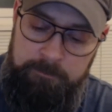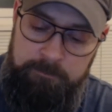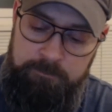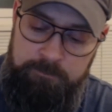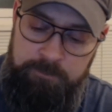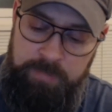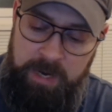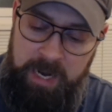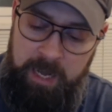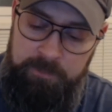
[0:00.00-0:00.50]

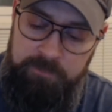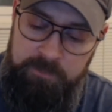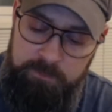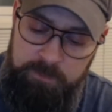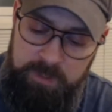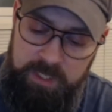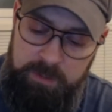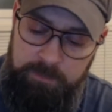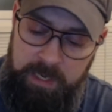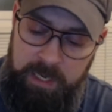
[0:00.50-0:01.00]
bothered
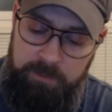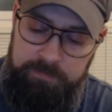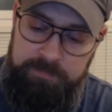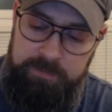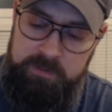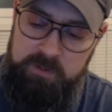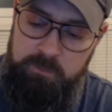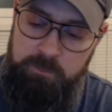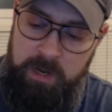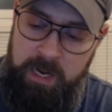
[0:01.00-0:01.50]
me about
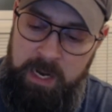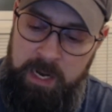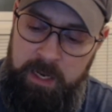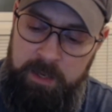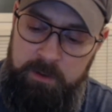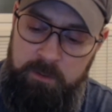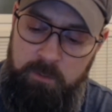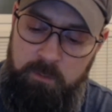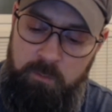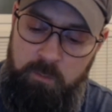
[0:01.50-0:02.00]
this mod
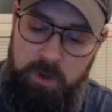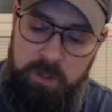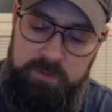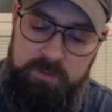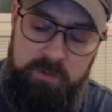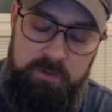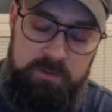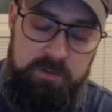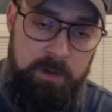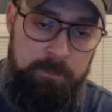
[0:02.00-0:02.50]
was the
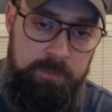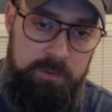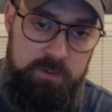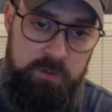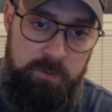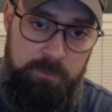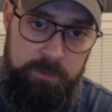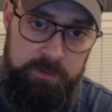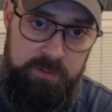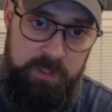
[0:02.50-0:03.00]
temperature
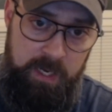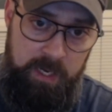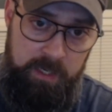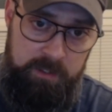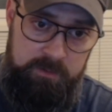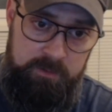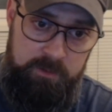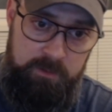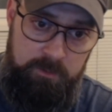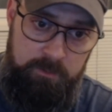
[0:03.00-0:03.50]

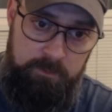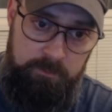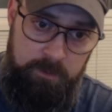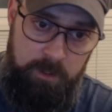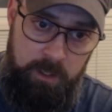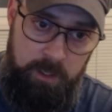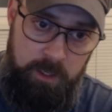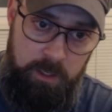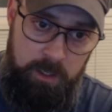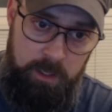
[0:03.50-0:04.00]
protect
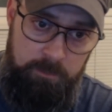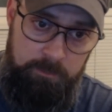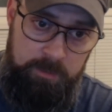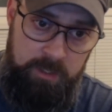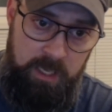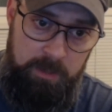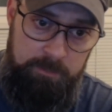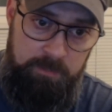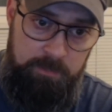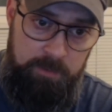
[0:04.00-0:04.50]

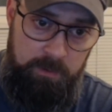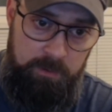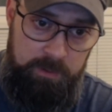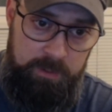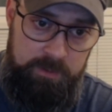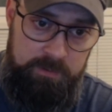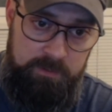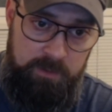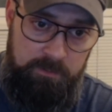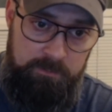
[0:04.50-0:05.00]

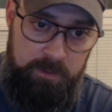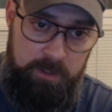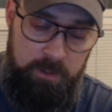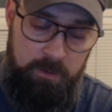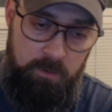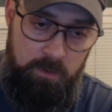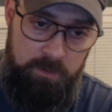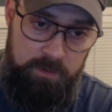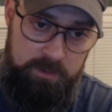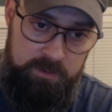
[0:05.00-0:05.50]
capabilities of it,
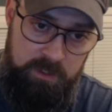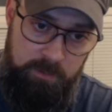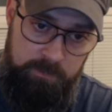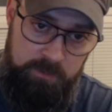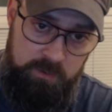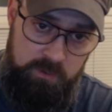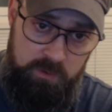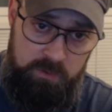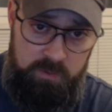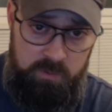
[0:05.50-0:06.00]
or the
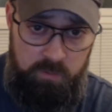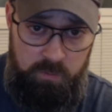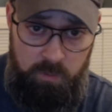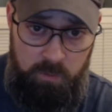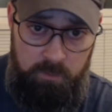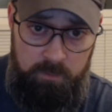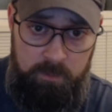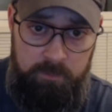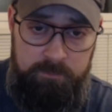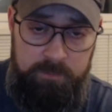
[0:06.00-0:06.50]
temperature
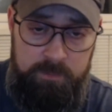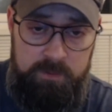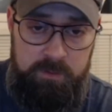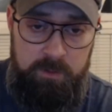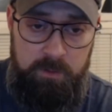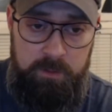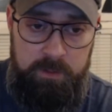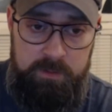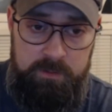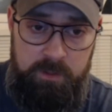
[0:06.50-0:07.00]
control
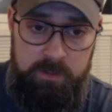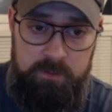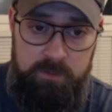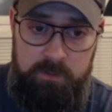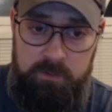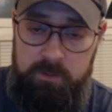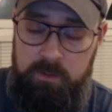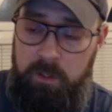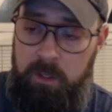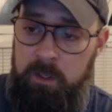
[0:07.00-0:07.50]
facilities, I should
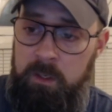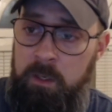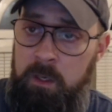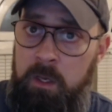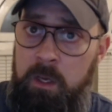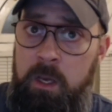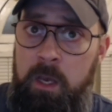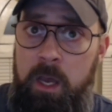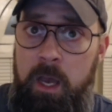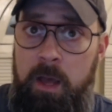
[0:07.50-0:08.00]
say.
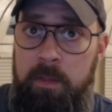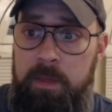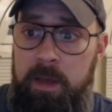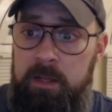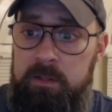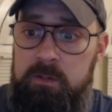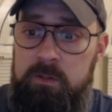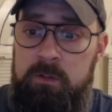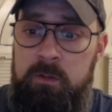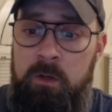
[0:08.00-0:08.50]
And
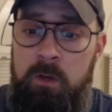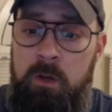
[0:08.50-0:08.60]
that's,